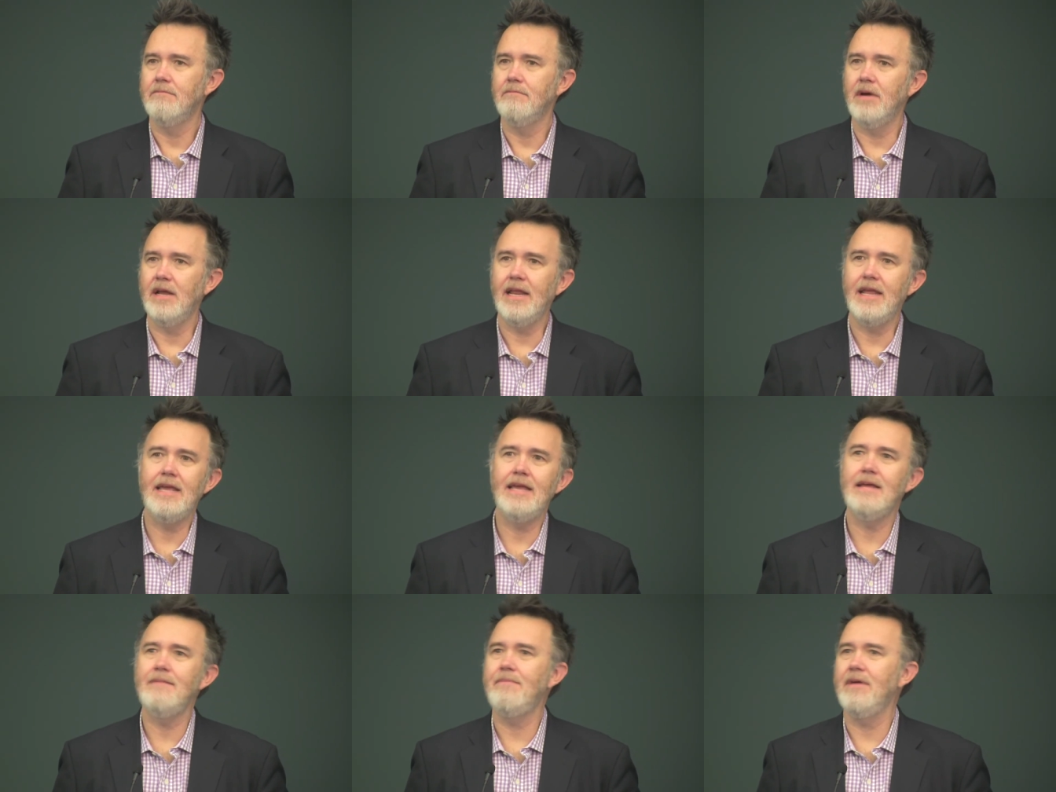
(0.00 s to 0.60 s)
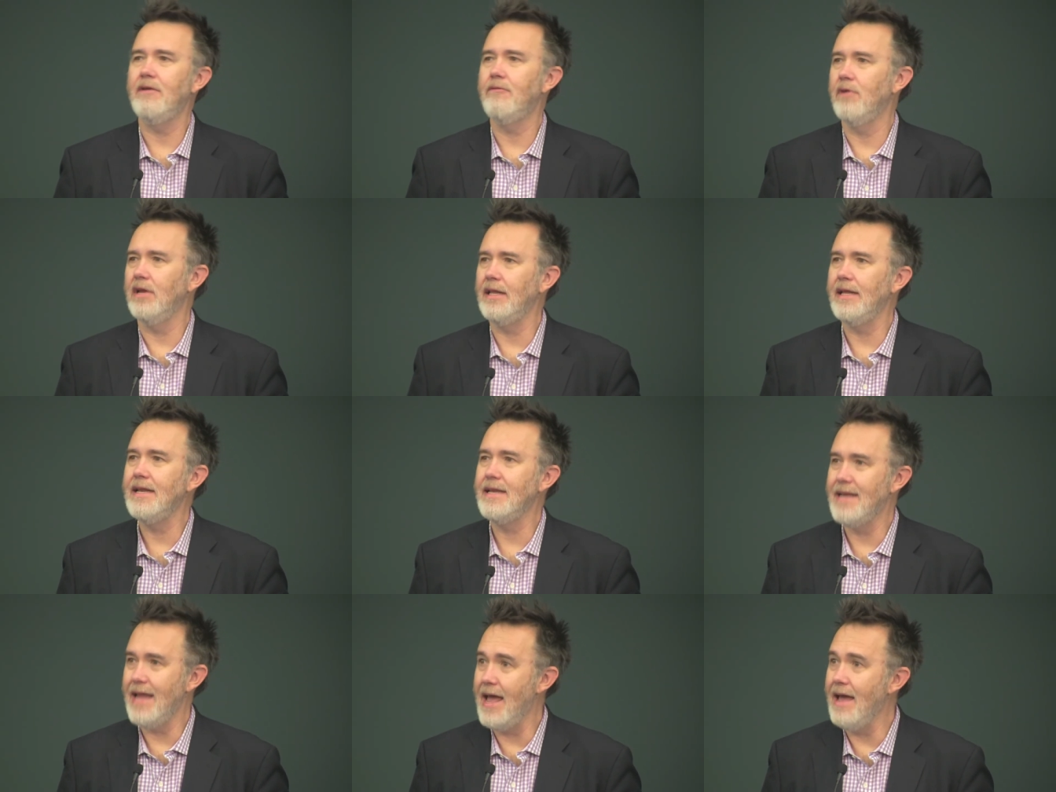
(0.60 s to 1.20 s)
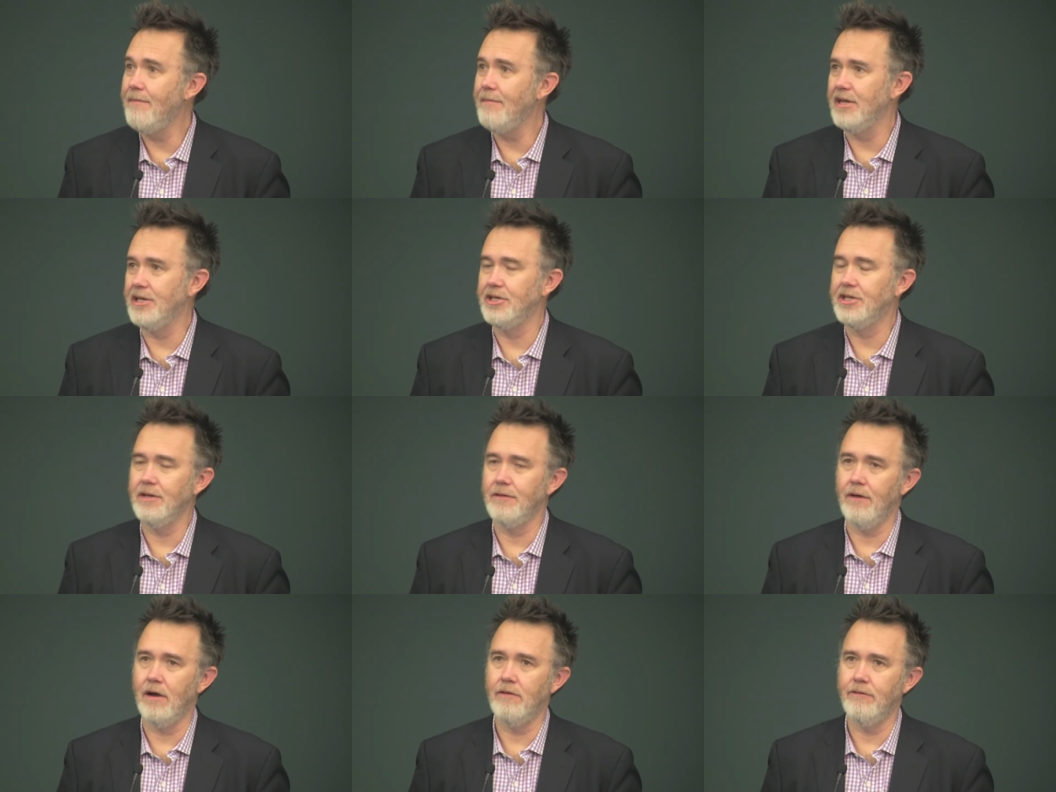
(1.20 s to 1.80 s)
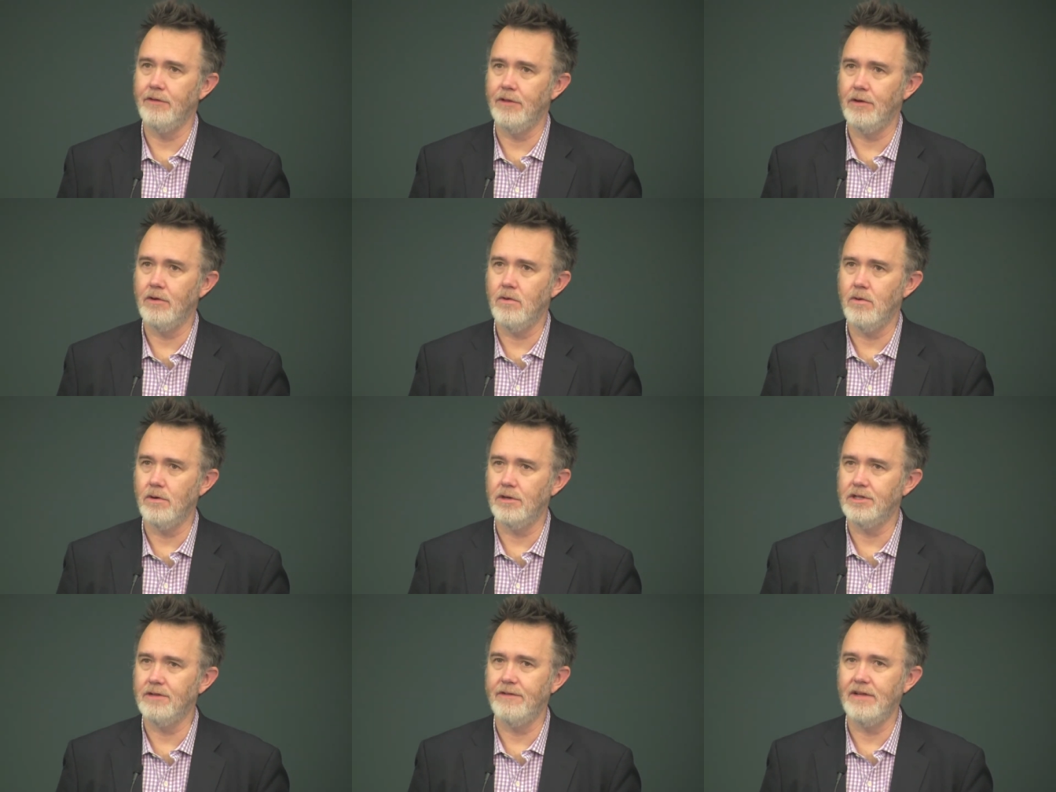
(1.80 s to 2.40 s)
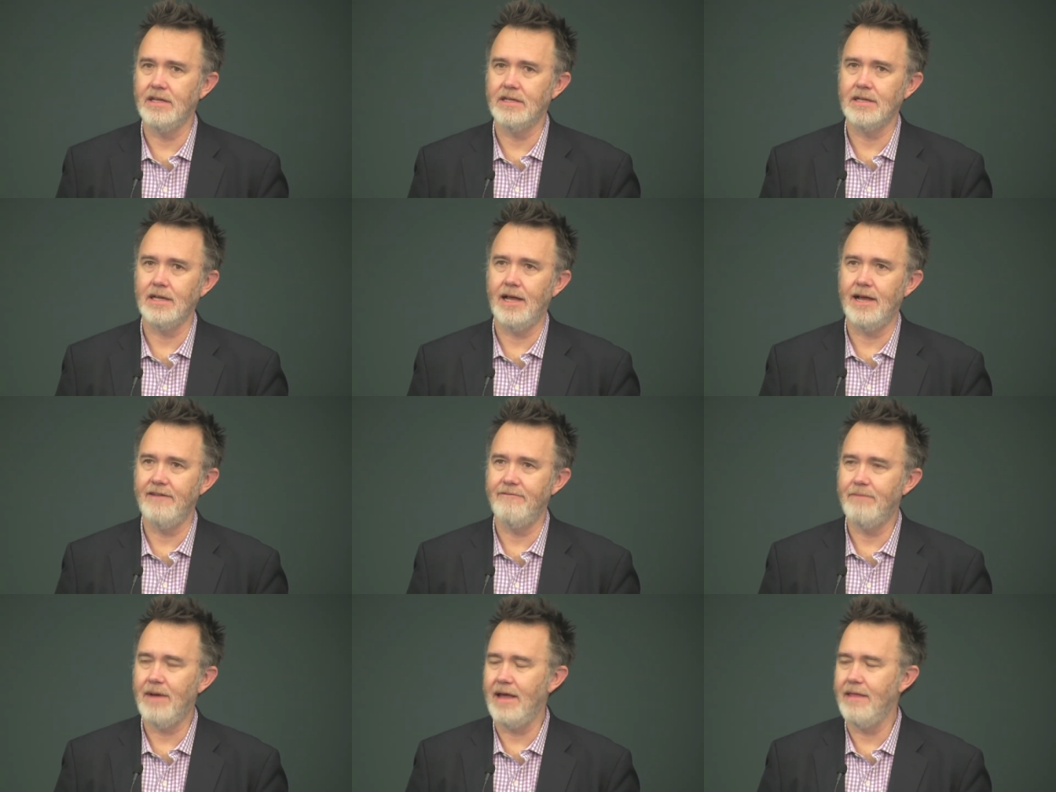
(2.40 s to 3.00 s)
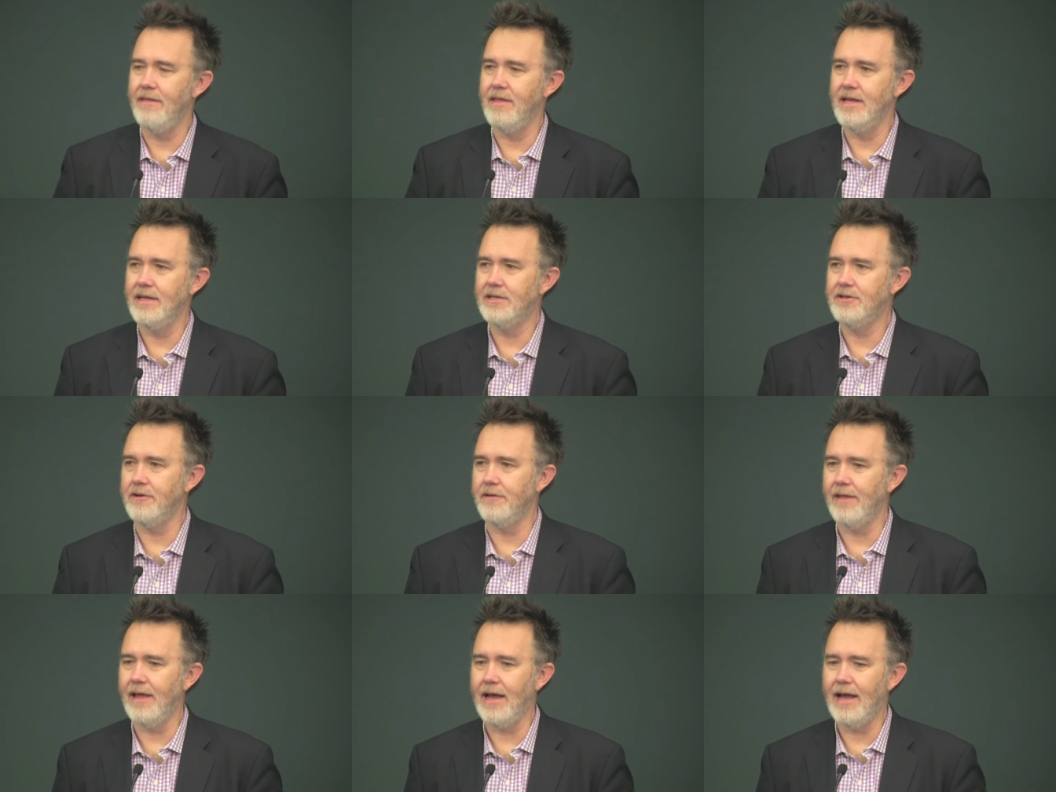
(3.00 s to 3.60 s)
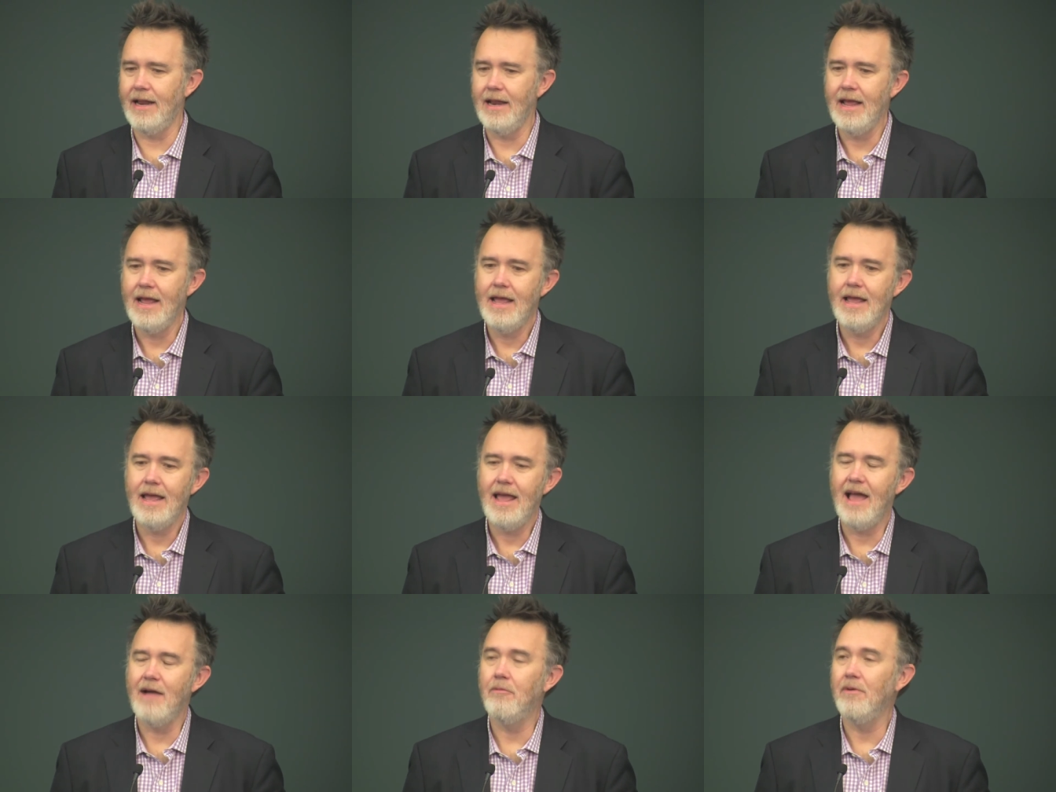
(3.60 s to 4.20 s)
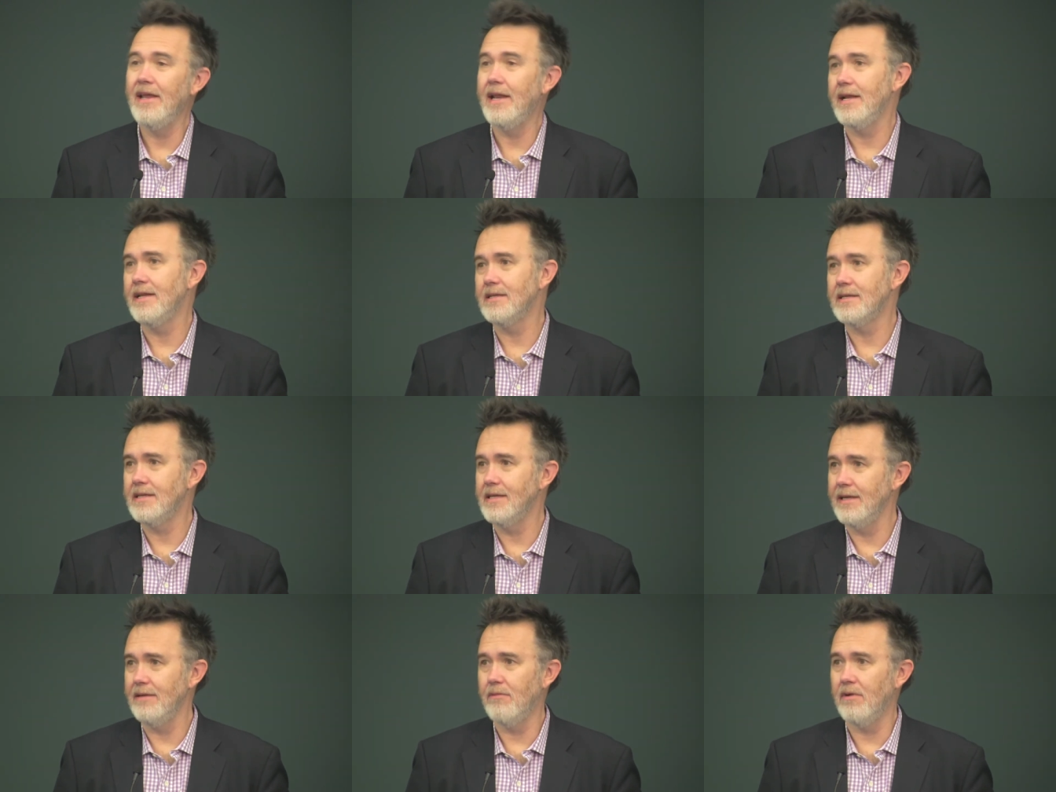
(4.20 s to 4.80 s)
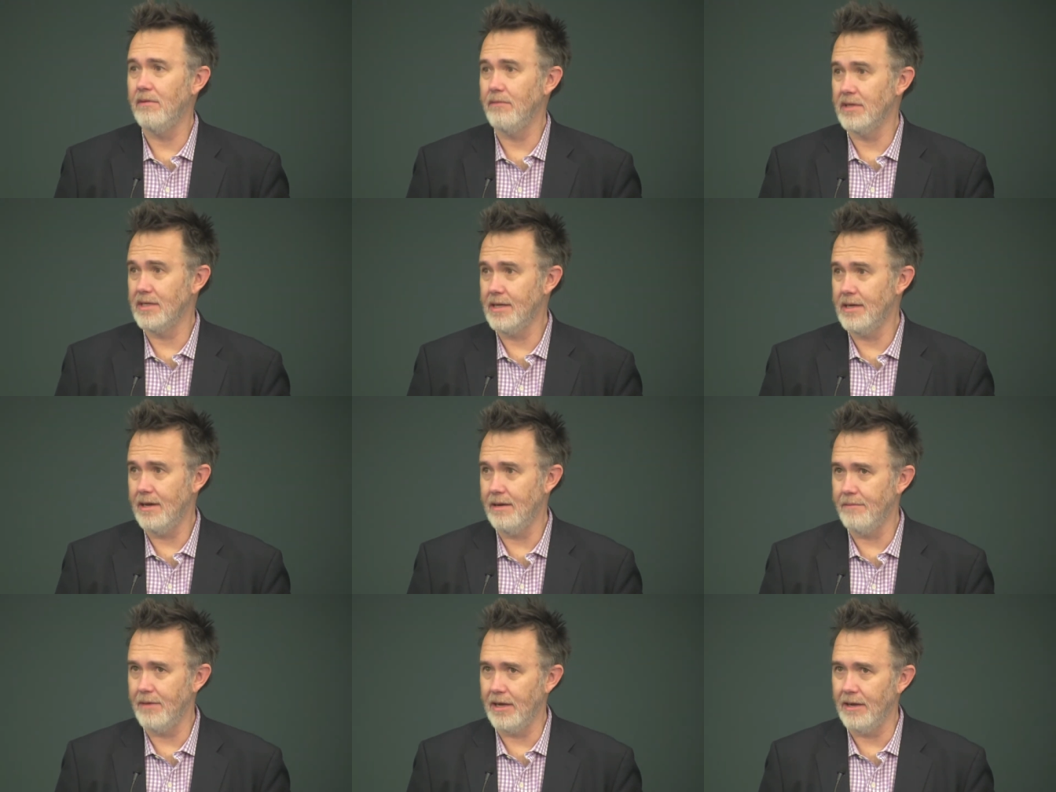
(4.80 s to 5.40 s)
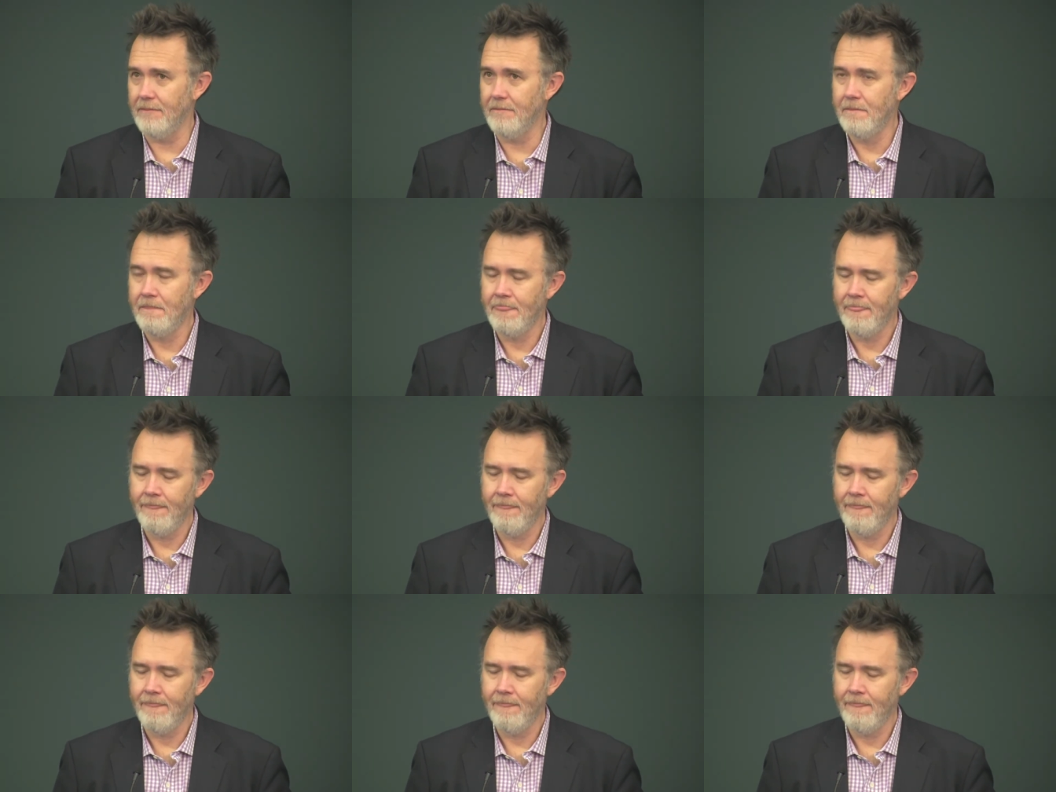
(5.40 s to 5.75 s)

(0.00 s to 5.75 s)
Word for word: but he had been really damaged over the course of his life by this or that, and we didn't see what was coming.